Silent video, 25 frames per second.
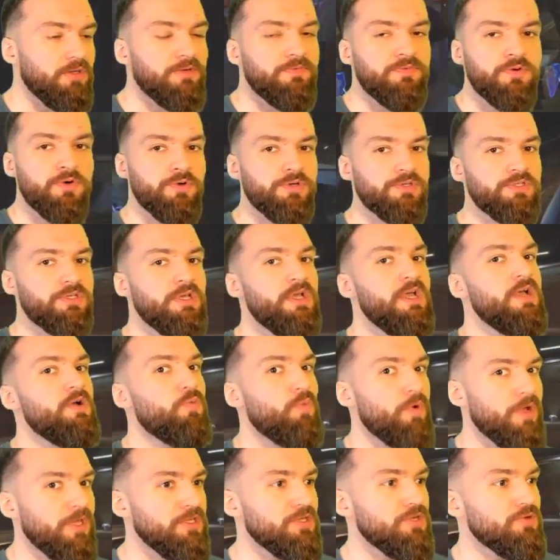Of course,
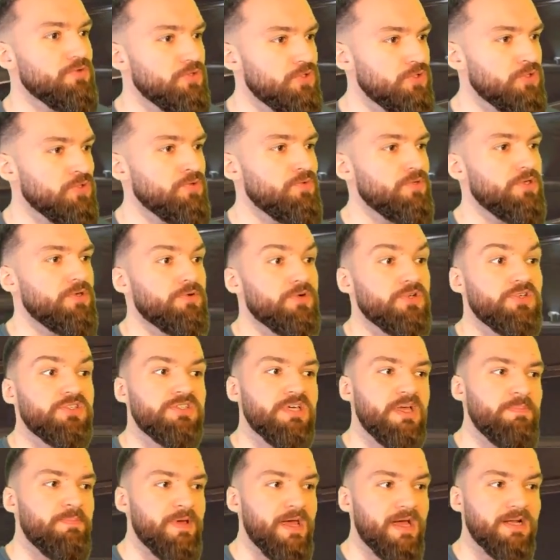when you shoot, you are
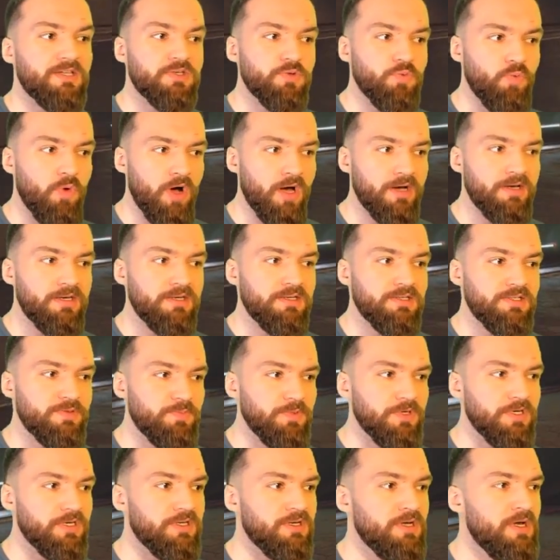set back to walking
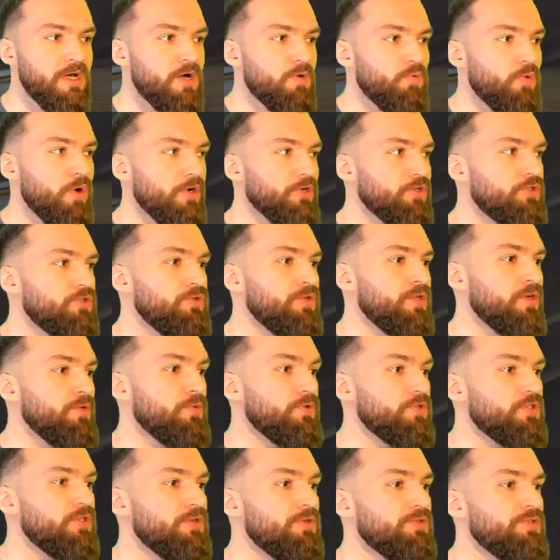speed while shooting,
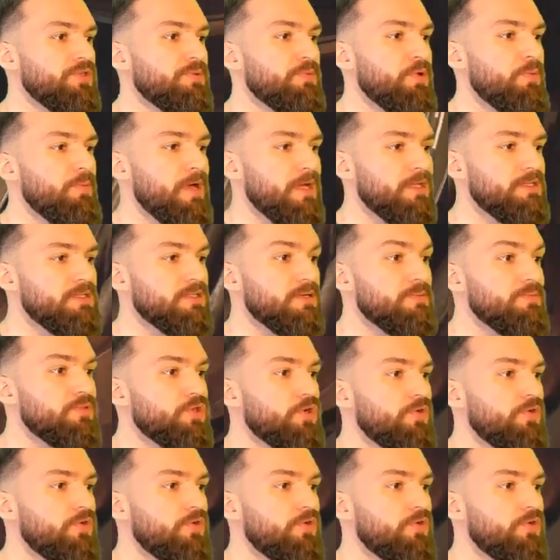which kills your momentum.